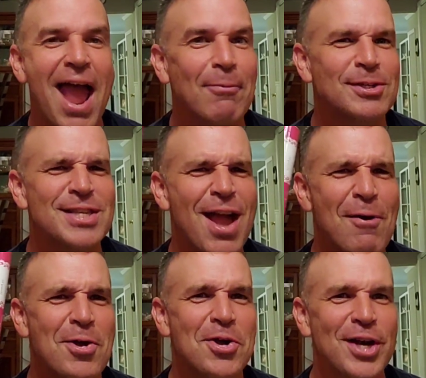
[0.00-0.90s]
and we'll see
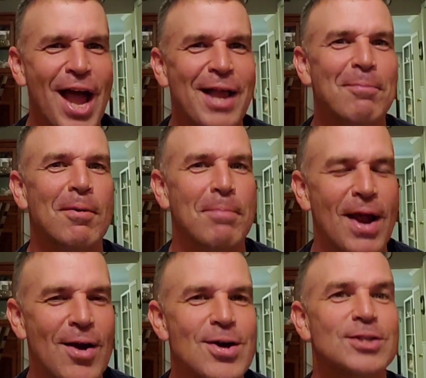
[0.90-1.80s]
how good I can
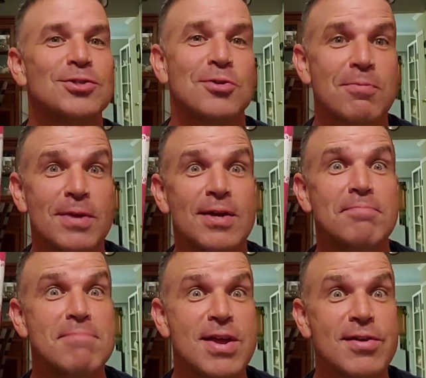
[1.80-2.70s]
prepare a
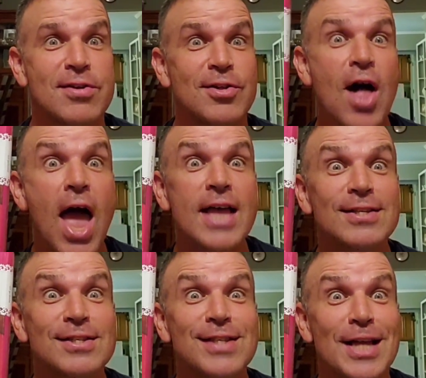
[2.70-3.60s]
Serbian meal.
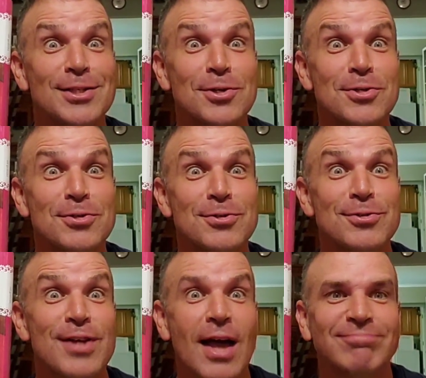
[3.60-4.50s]
Stay
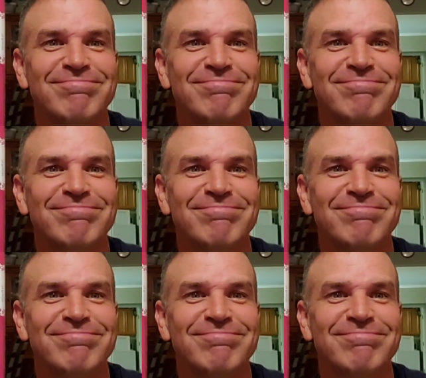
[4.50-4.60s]
tuned.